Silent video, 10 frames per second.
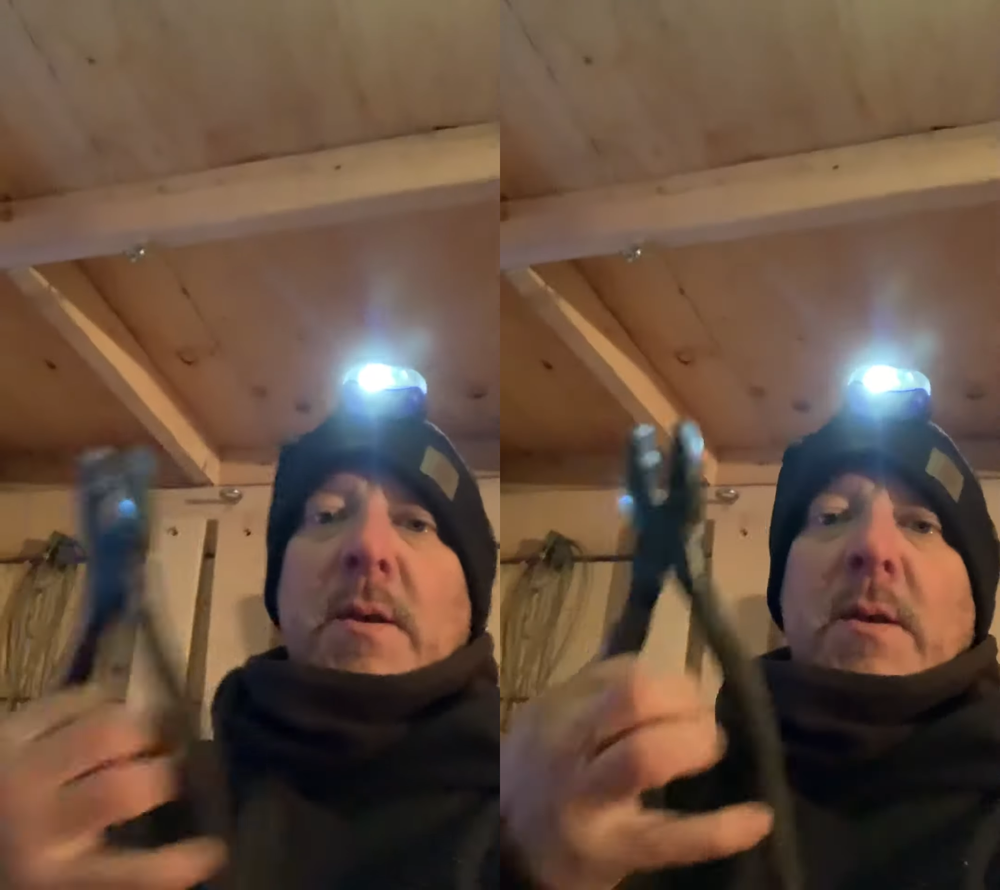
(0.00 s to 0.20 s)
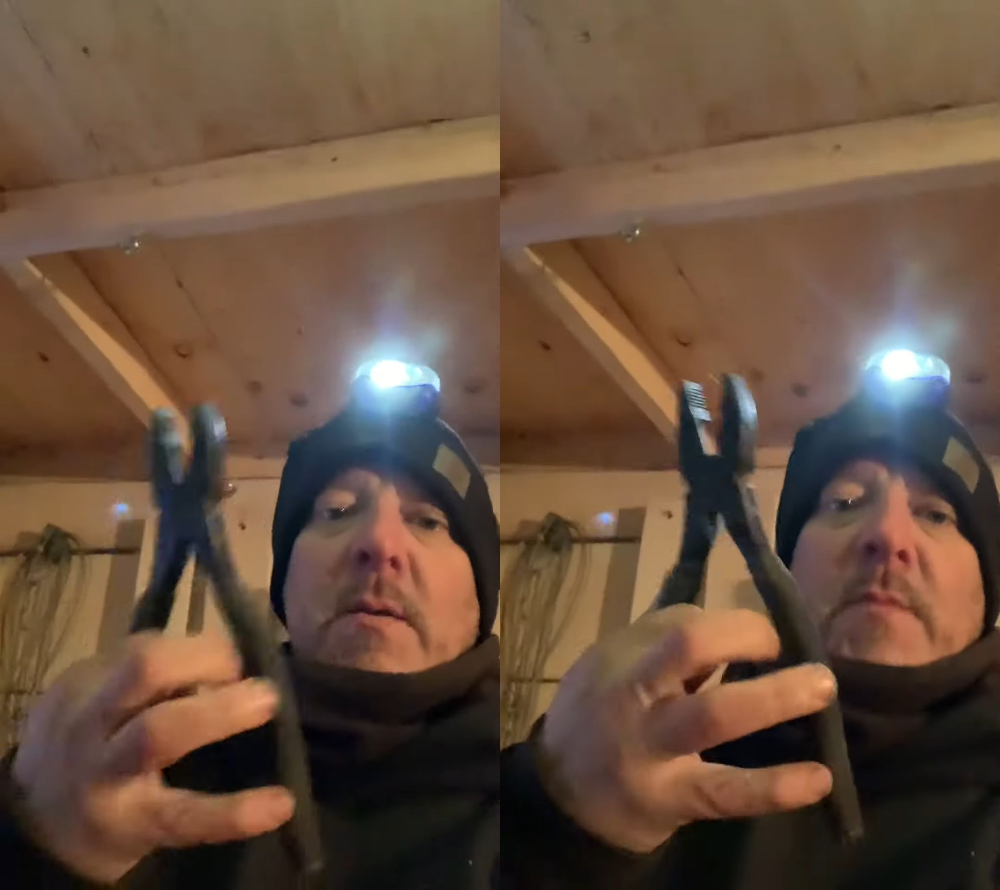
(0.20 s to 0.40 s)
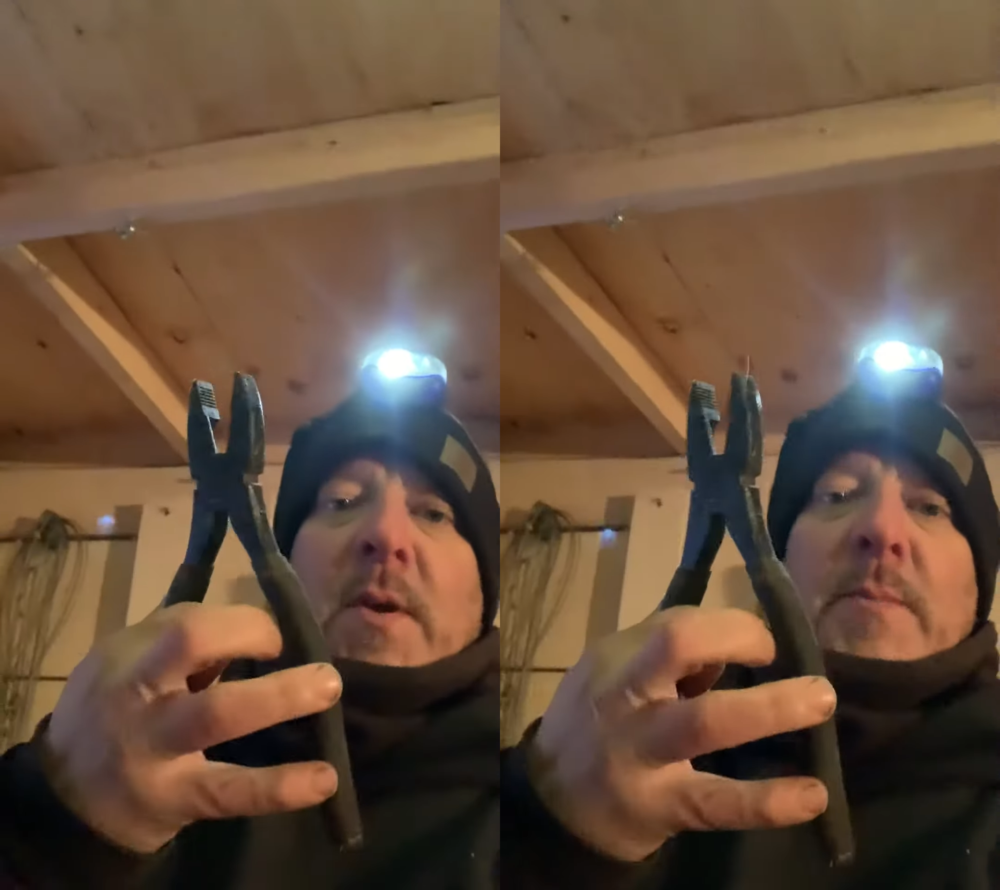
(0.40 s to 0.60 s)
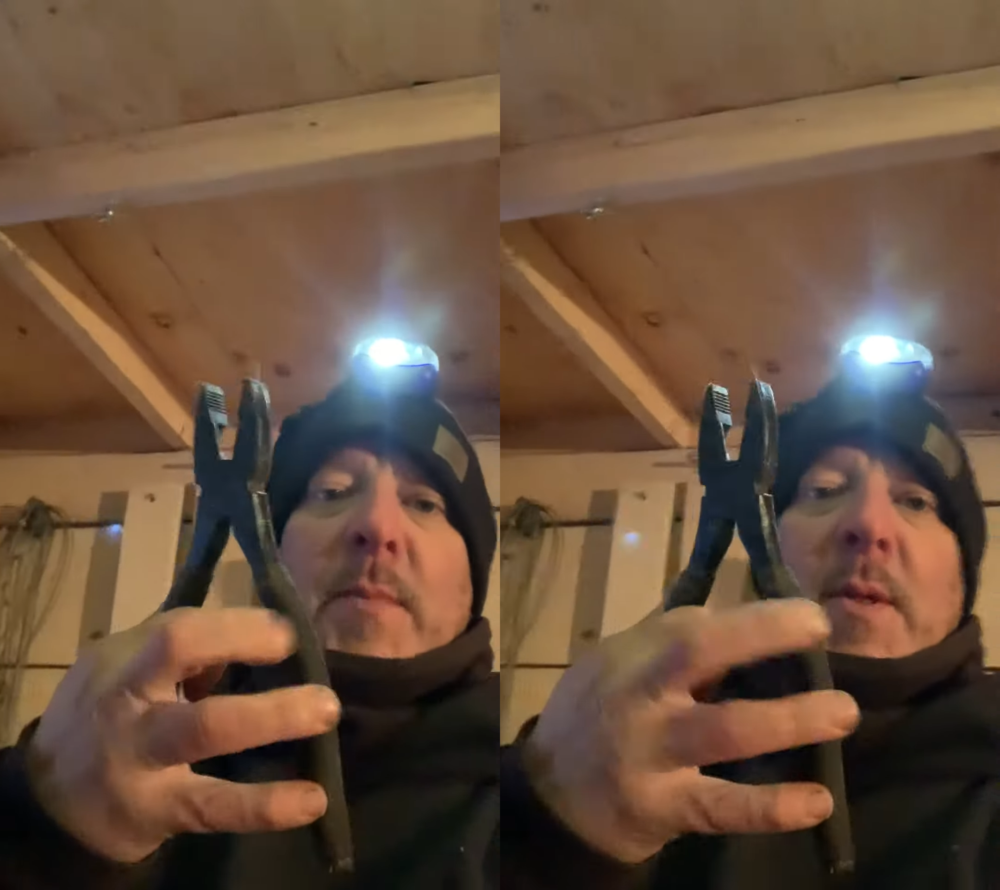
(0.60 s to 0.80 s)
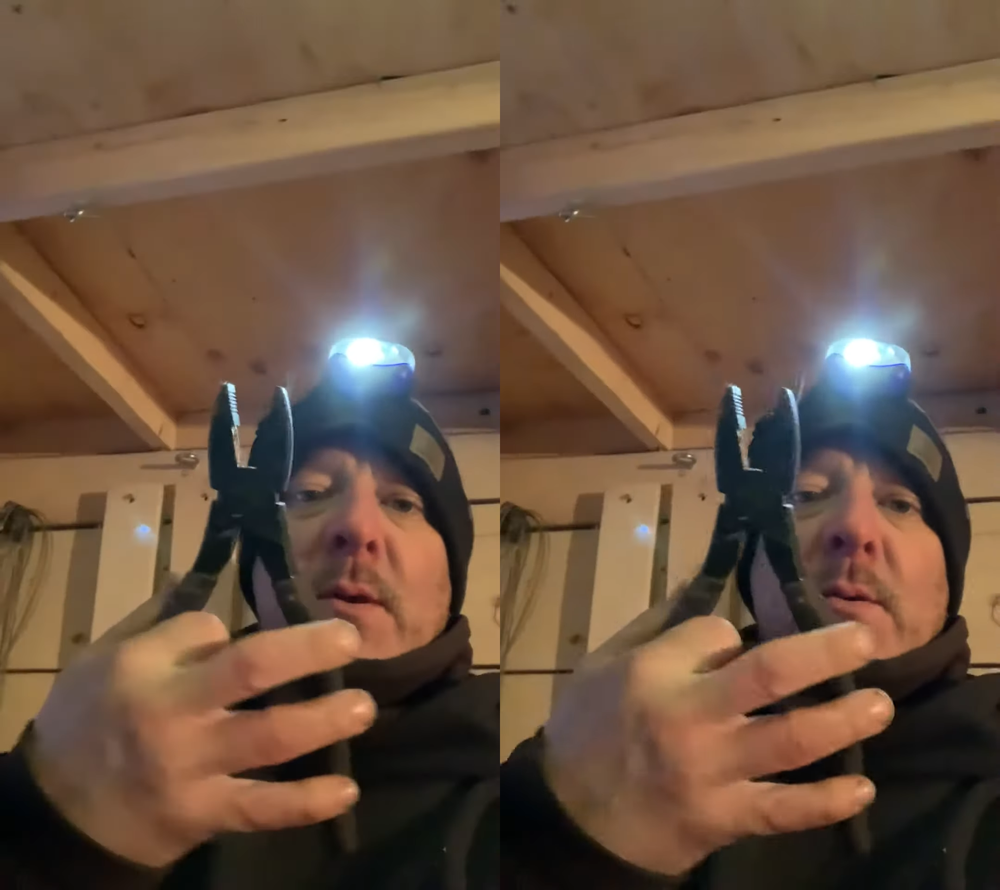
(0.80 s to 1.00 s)
Don't forget
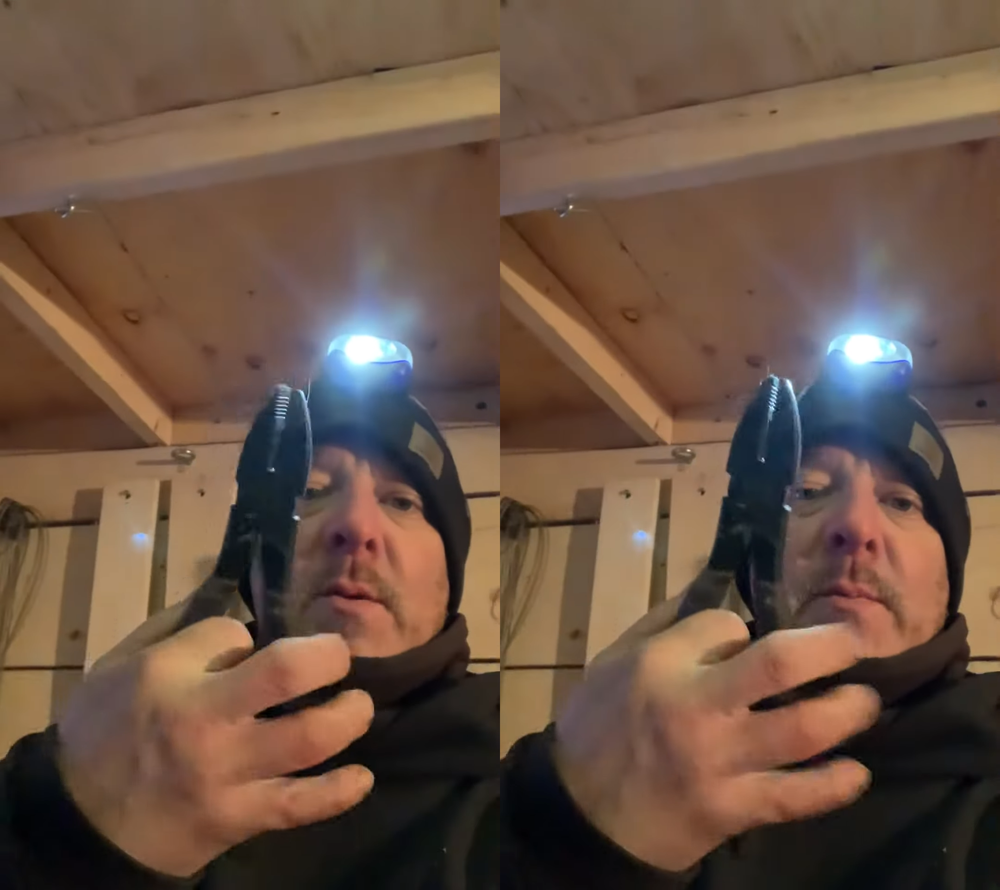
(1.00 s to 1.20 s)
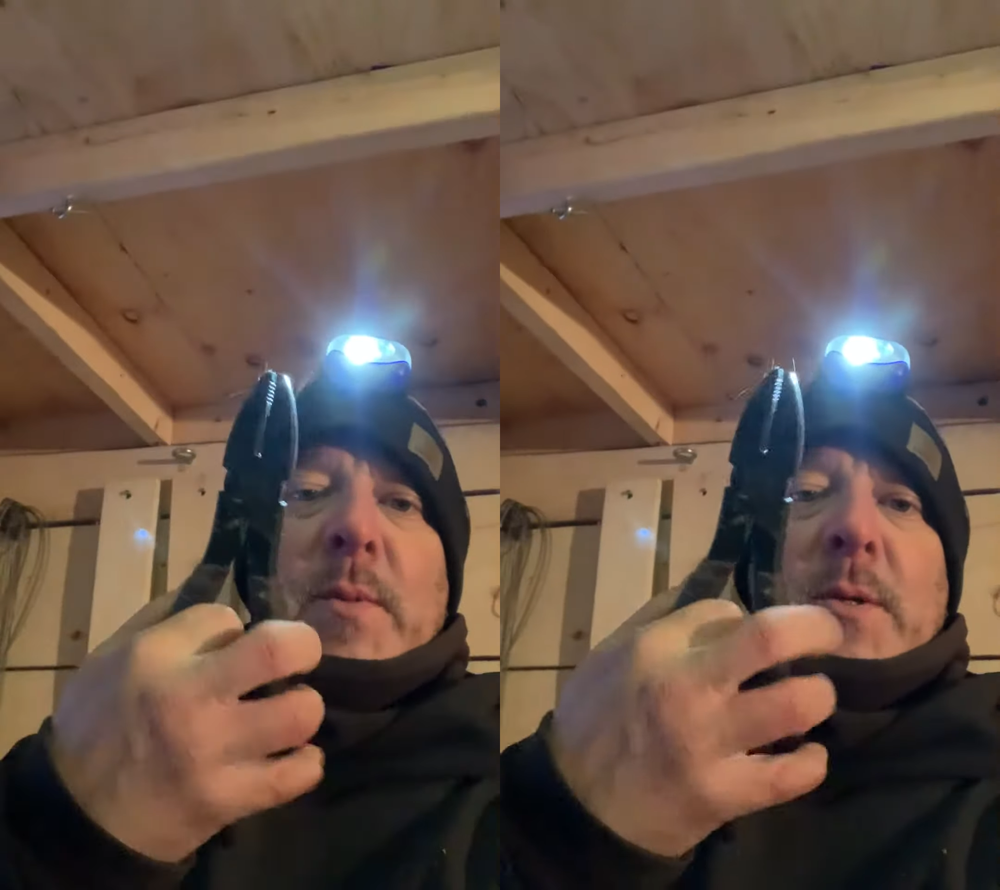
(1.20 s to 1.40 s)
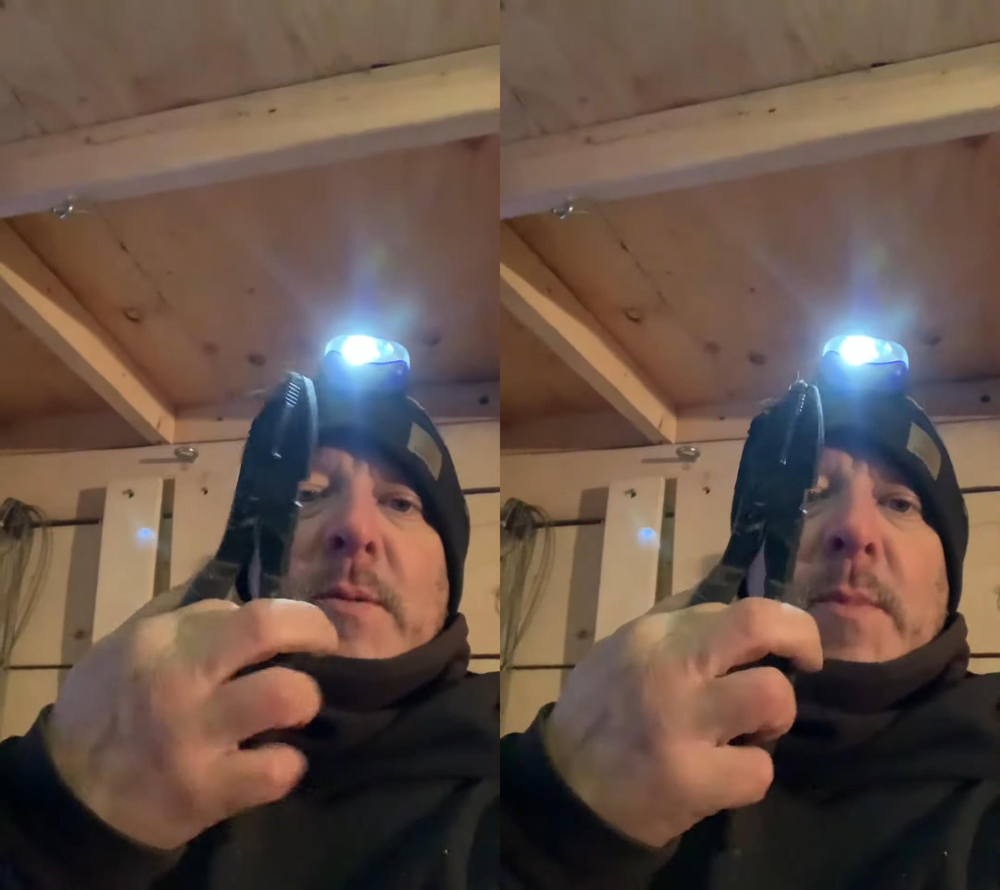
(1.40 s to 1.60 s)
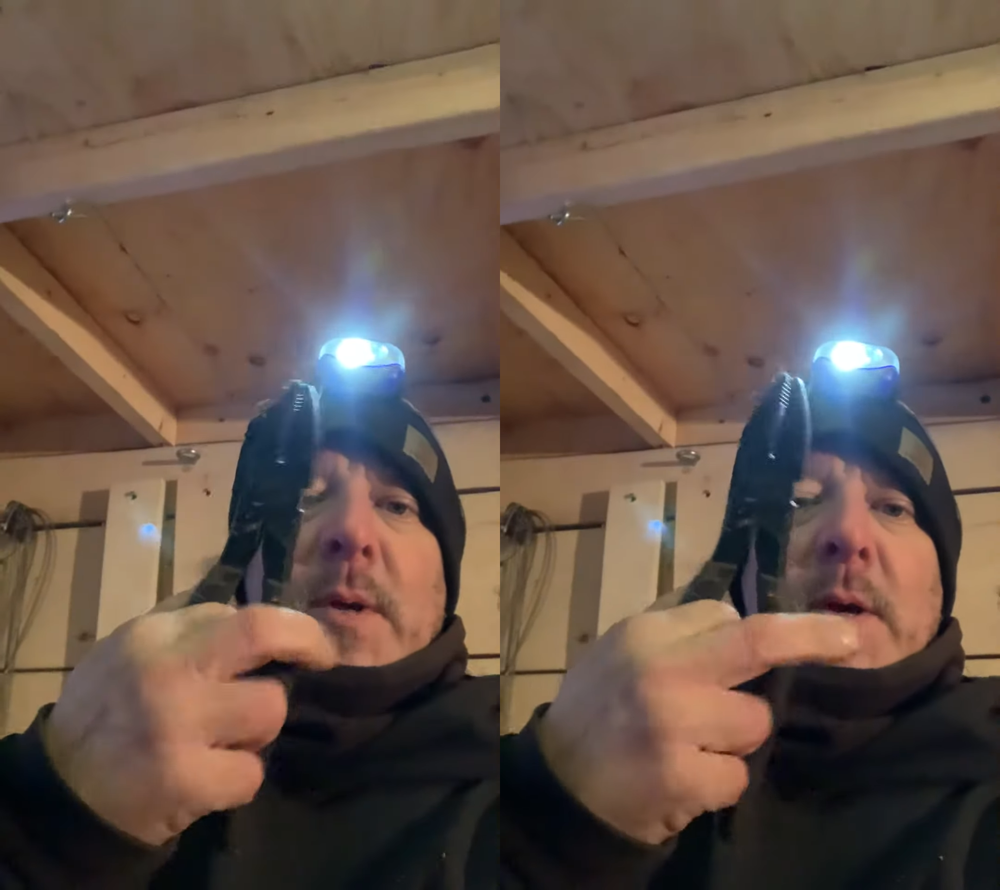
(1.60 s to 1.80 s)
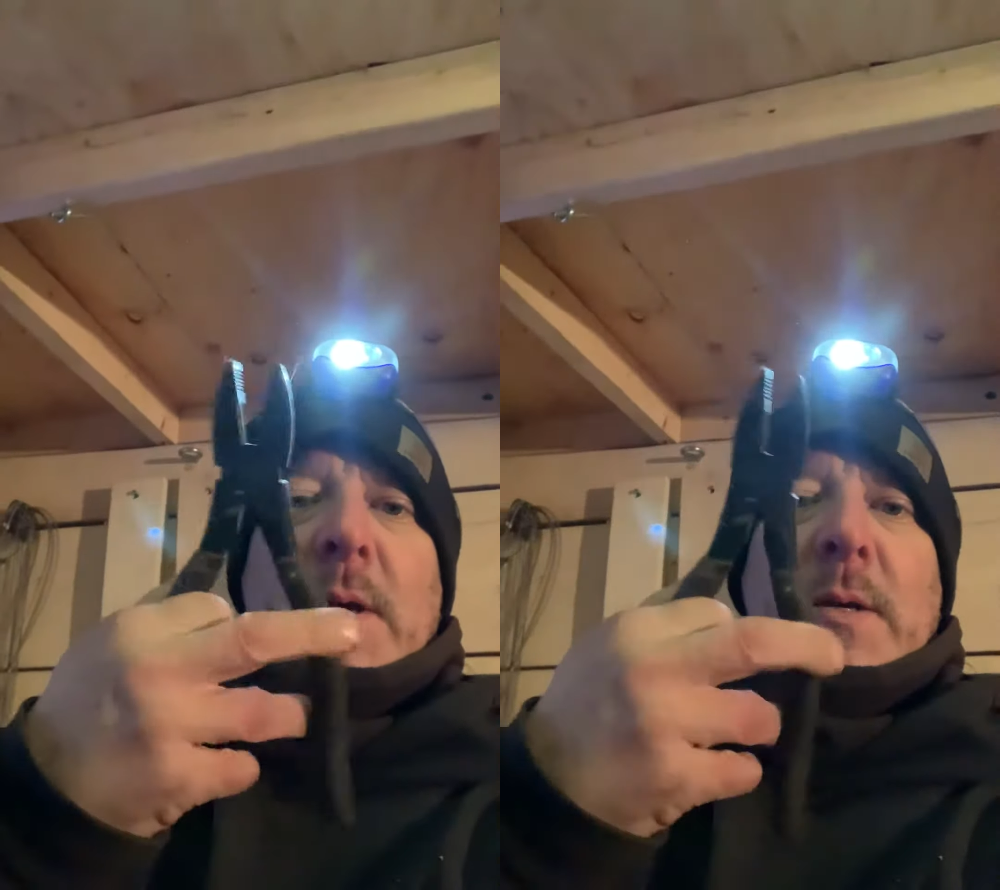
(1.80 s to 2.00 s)
my little crimpers, my
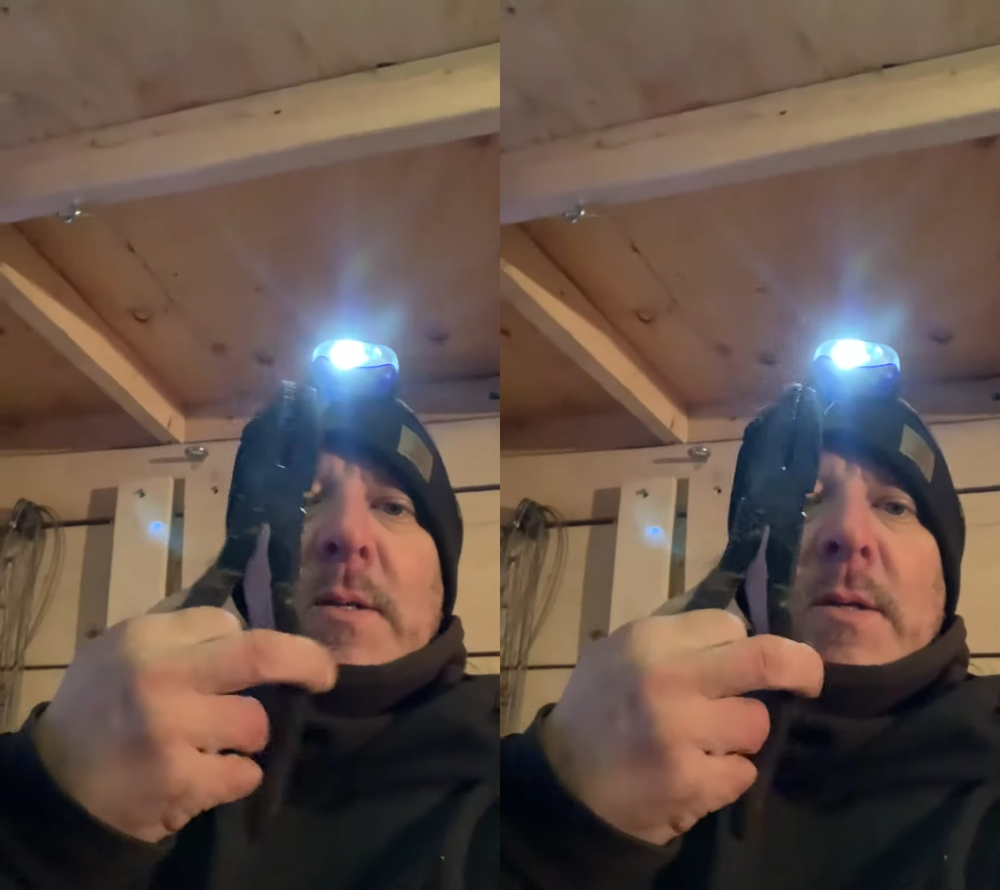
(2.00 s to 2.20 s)
cutters.